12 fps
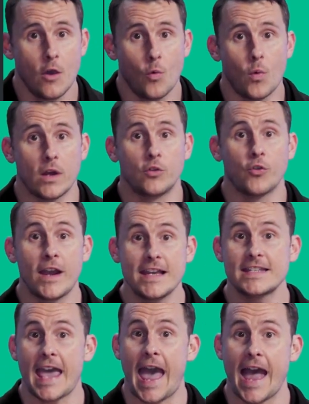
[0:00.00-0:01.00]
When gray
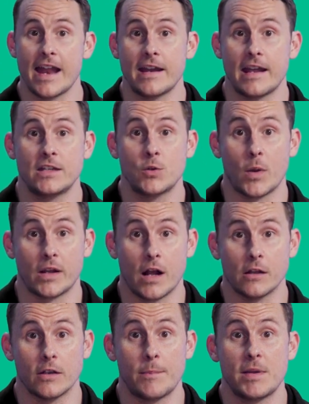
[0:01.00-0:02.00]
is added to a
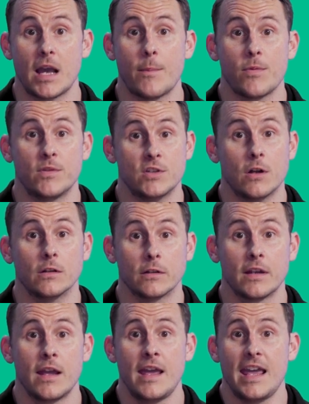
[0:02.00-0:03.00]
color, it becomes duller.